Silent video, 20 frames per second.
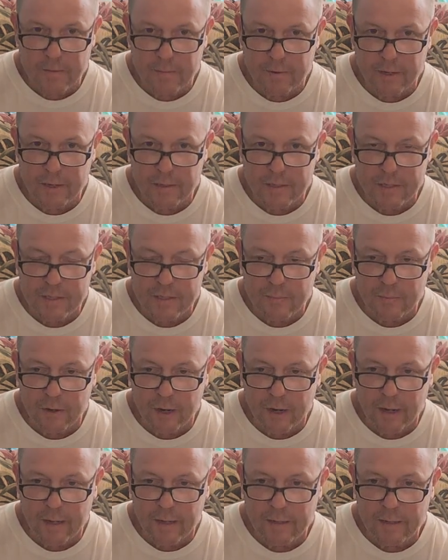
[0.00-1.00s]
to buy the
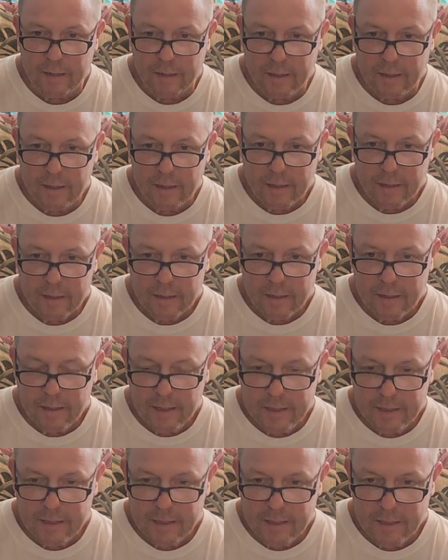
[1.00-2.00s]
Sprott
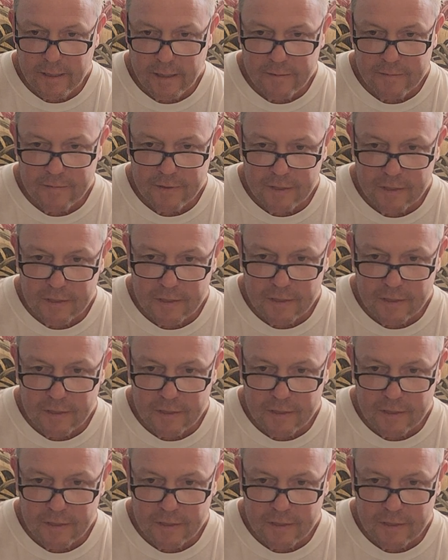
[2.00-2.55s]
ETFs